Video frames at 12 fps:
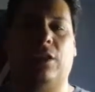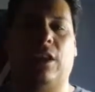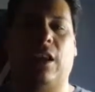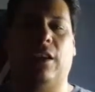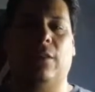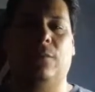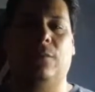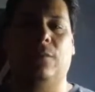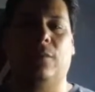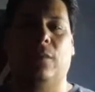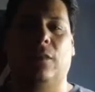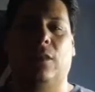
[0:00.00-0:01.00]
let's say,
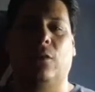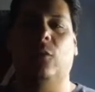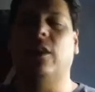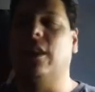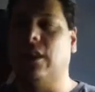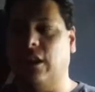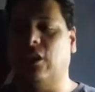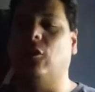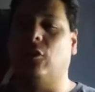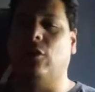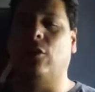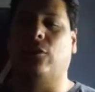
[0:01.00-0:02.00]
within the
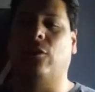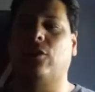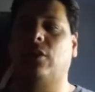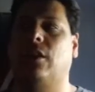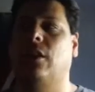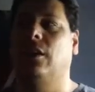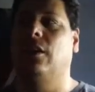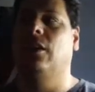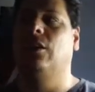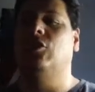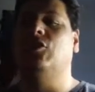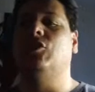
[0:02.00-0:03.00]
known universe,
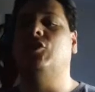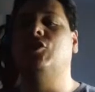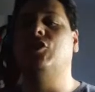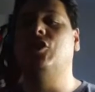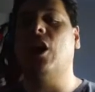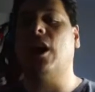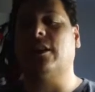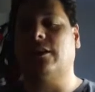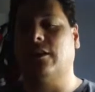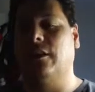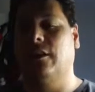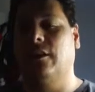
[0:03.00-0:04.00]

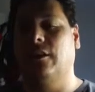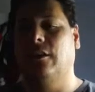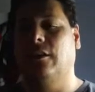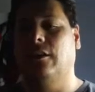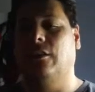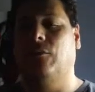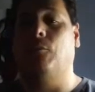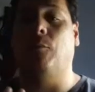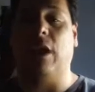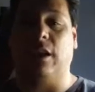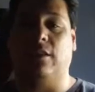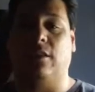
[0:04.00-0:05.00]
just
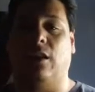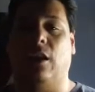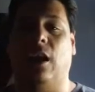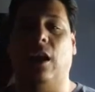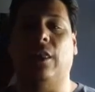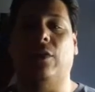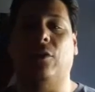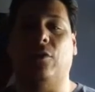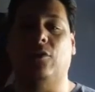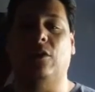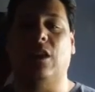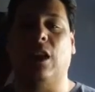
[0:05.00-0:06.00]
based on
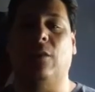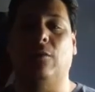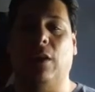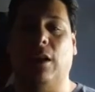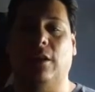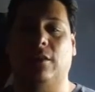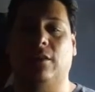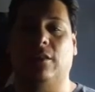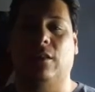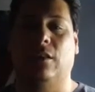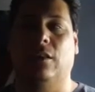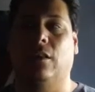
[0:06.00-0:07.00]
those 10
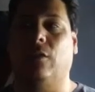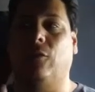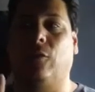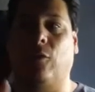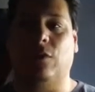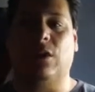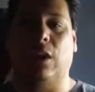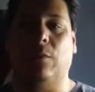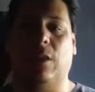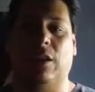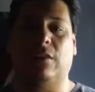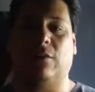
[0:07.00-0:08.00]
minutes, the first
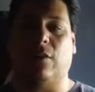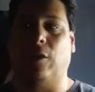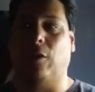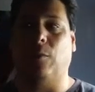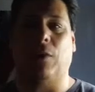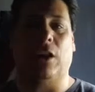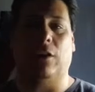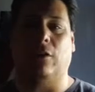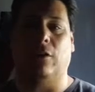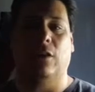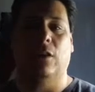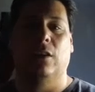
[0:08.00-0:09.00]
10 minutes of Harry
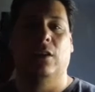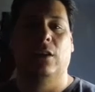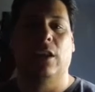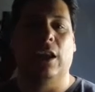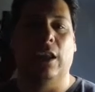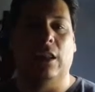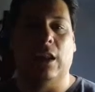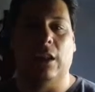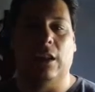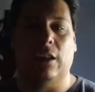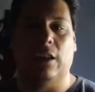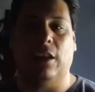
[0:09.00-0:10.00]
Potter,
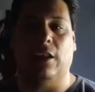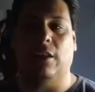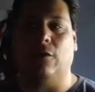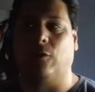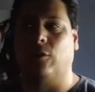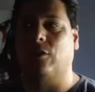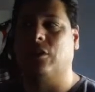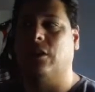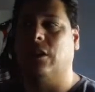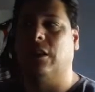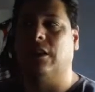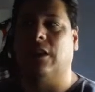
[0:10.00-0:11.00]
in the
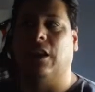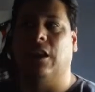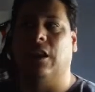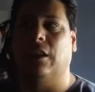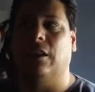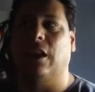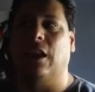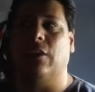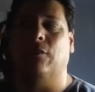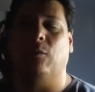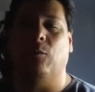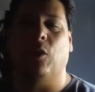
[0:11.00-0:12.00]
first, let's say, not
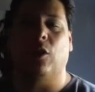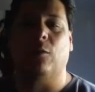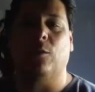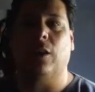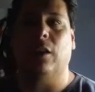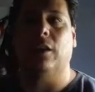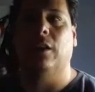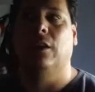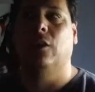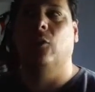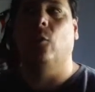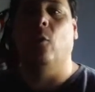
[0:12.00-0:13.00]
even book, but
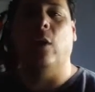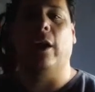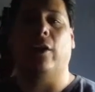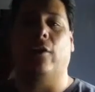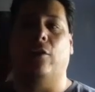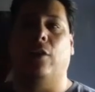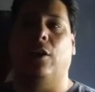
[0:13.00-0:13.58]
where